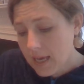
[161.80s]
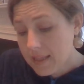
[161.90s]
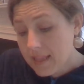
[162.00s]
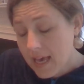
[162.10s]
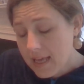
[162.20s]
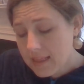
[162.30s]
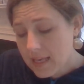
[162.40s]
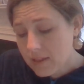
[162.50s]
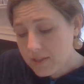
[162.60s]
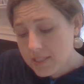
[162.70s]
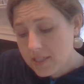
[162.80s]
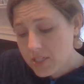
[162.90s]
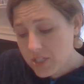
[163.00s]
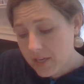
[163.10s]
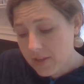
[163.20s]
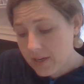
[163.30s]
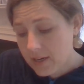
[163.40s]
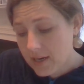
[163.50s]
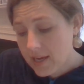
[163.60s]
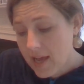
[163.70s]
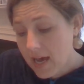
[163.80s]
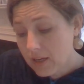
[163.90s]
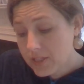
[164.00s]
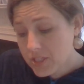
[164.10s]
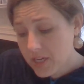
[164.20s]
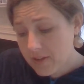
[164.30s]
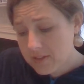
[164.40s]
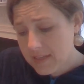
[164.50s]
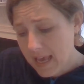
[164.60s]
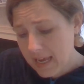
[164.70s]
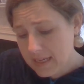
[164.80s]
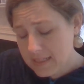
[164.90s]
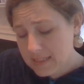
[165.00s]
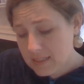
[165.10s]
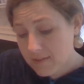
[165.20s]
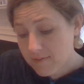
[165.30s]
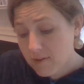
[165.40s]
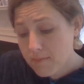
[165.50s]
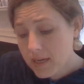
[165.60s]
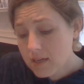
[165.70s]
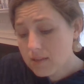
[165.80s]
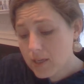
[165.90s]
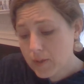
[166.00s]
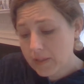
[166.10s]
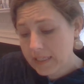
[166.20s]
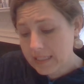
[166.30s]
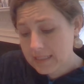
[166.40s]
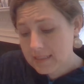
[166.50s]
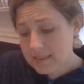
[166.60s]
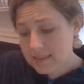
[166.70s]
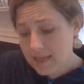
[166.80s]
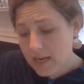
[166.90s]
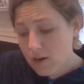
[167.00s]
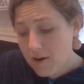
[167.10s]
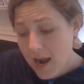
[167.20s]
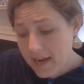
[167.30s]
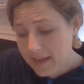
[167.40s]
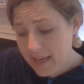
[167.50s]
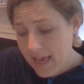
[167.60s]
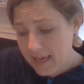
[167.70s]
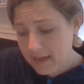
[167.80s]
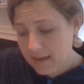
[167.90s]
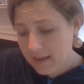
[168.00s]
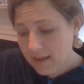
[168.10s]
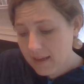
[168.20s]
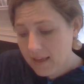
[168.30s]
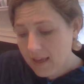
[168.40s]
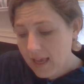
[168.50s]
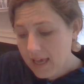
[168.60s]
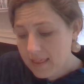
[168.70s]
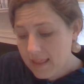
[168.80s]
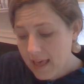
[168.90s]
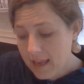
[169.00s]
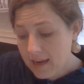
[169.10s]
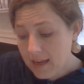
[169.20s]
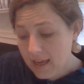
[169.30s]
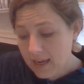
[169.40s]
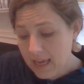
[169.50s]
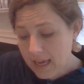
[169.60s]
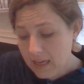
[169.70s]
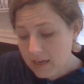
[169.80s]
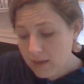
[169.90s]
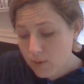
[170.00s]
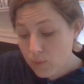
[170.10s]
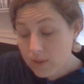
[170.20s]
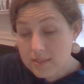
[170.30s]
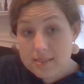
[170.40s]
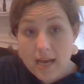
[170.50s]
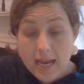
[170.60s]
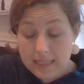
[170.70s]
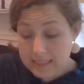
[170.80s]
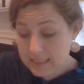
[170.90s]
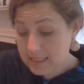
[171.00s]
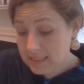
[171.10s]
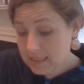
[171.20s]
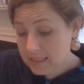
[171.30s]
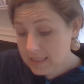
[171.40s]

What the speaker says: And then they looked at each other and held each other's hands for mere loneliness and cried again, and then again were silent.